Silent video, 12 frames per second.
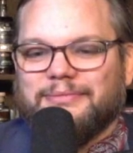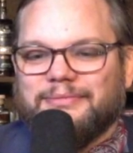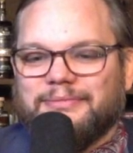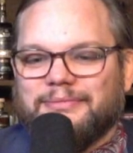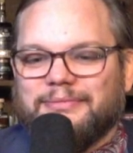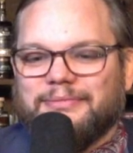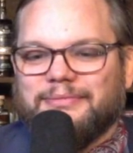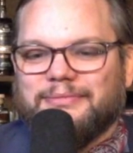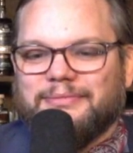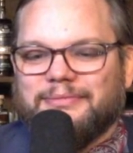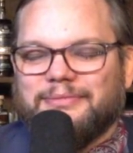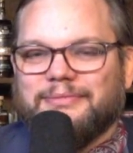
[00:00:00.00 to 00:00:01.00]

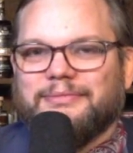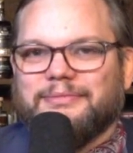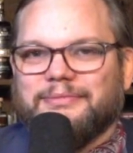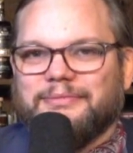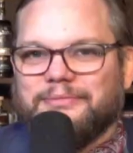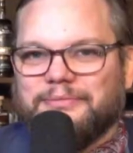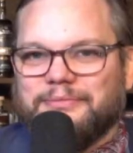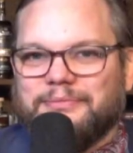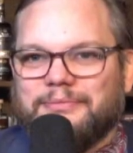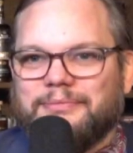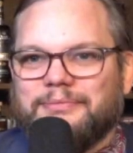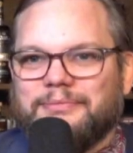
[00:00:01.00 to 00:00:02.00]

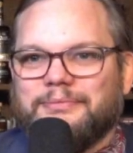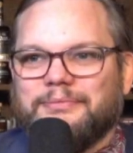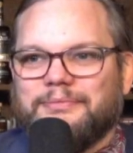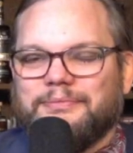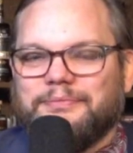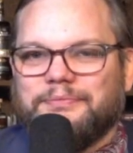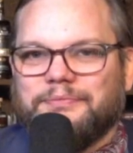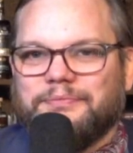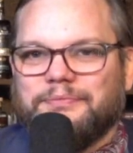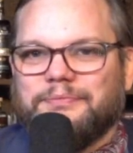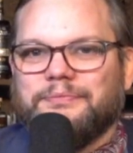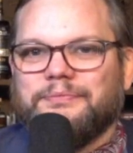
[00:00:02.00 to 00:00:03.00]

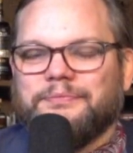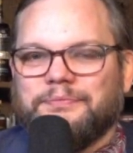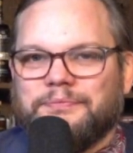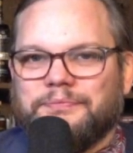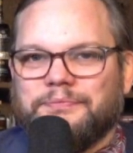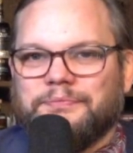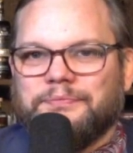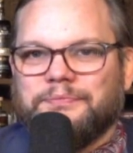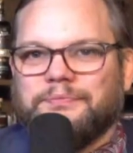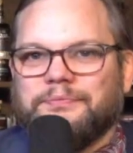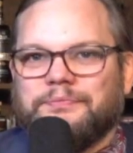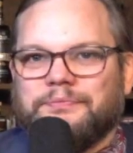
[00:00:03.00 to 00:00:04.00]

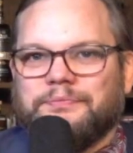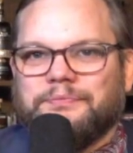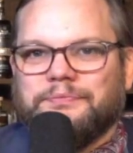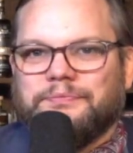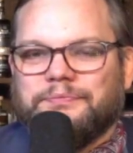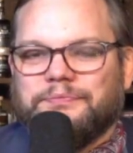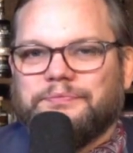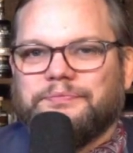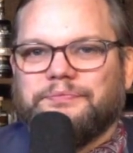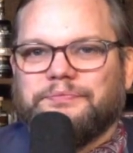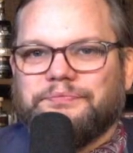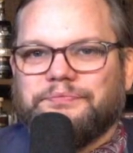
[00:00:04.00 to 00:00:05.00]

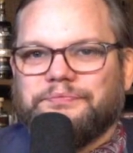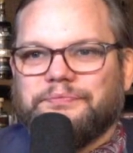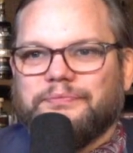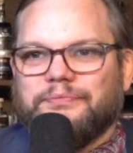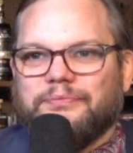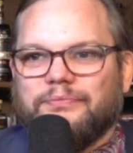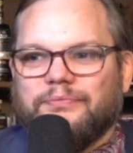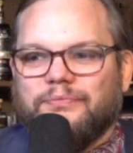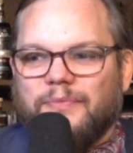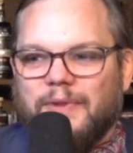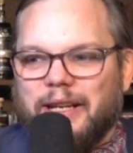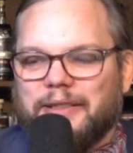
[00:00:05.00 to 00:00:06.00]

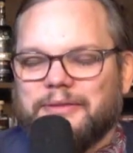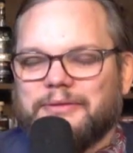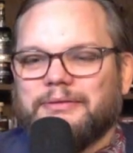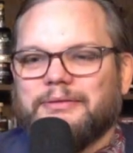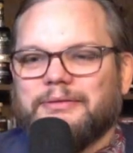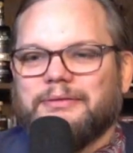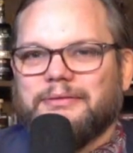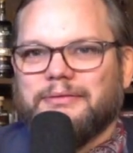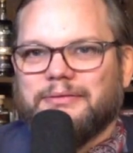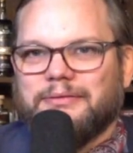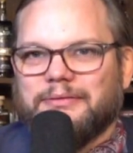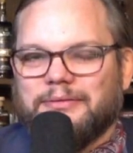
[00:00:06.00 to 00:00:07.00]
The person shown says nothing.